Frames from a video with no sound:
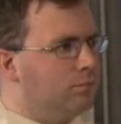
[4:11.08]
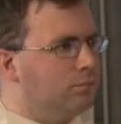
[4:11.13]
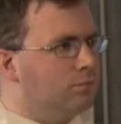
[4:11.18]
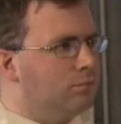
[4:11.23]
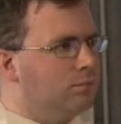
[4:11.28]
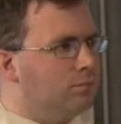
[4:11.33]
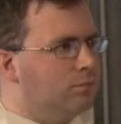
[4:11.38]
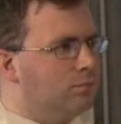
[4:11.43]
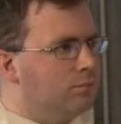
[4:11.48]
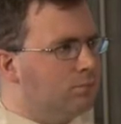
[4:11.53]

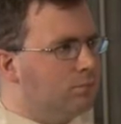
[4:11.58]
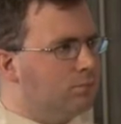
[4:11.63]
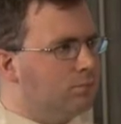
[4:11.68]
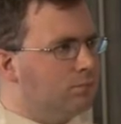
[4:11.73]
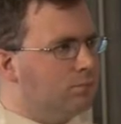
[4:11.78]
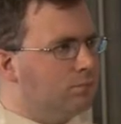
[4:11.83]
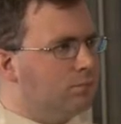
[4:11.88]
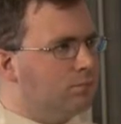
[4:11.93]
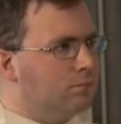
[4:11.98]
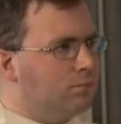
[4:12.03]

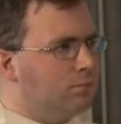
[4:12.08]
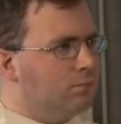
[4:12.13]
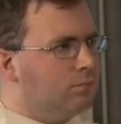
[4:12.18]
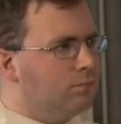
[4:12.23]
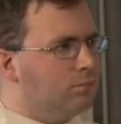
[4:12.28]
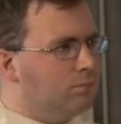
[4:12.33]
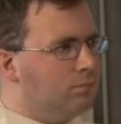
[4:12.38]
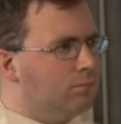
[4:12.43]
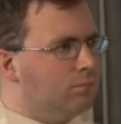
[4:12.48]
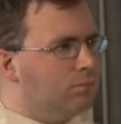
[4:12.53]

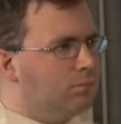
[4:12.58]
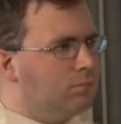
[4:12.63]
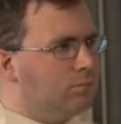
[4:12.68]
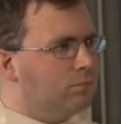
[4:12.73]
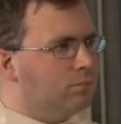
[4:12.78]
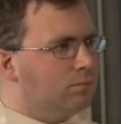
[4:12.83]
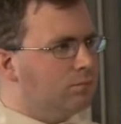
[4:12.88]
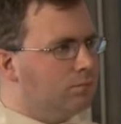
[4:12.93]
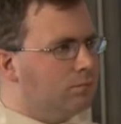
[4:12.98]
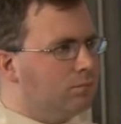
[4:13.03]

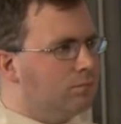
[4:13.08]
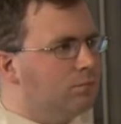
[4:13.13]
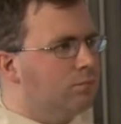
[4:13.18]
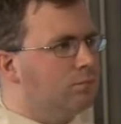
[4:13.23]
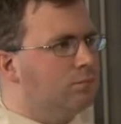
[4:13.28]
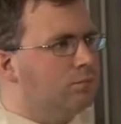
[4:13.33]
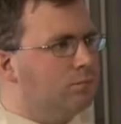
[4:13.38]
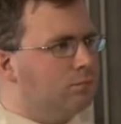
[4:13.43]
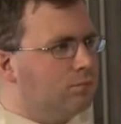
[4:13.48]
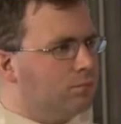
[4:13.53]

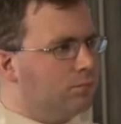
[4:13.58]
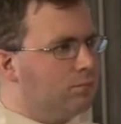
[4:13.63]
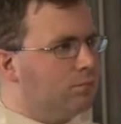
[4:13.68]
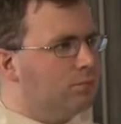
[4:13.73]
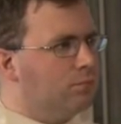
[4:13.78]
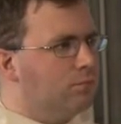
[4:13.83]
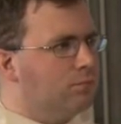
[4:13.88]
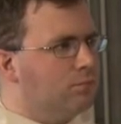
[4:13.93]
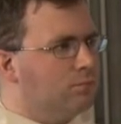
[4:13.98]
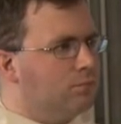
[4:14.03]

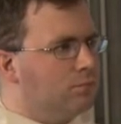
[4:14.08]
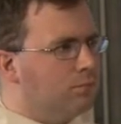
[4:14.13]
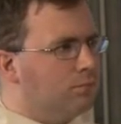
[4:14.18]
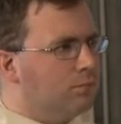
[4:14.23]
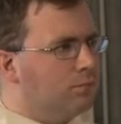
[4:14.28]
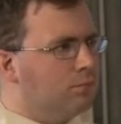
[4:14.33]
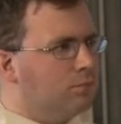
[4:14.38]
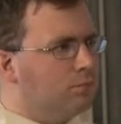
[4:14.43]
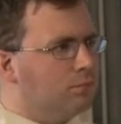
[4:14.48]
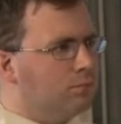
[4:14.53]

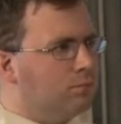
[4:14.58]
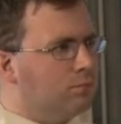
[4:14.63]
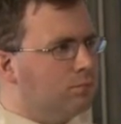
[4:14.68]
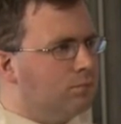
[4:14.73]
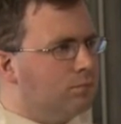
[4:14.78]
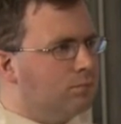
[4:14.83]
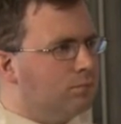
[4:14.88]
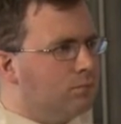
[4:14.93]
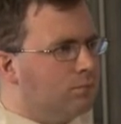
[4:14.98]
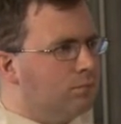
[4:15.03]

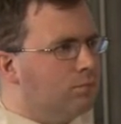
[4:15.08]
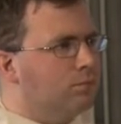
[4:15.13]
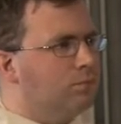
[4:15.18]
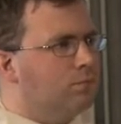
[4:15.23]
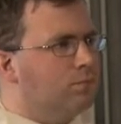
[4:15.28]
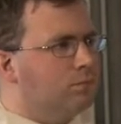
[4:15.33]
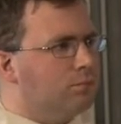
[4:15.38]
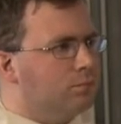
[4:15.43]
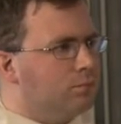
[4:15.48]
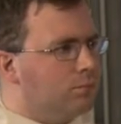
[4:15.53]

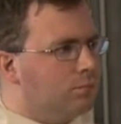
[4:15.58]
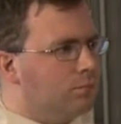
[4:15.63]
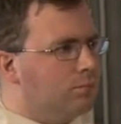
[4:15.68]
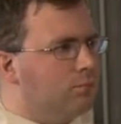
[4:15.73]
(silent)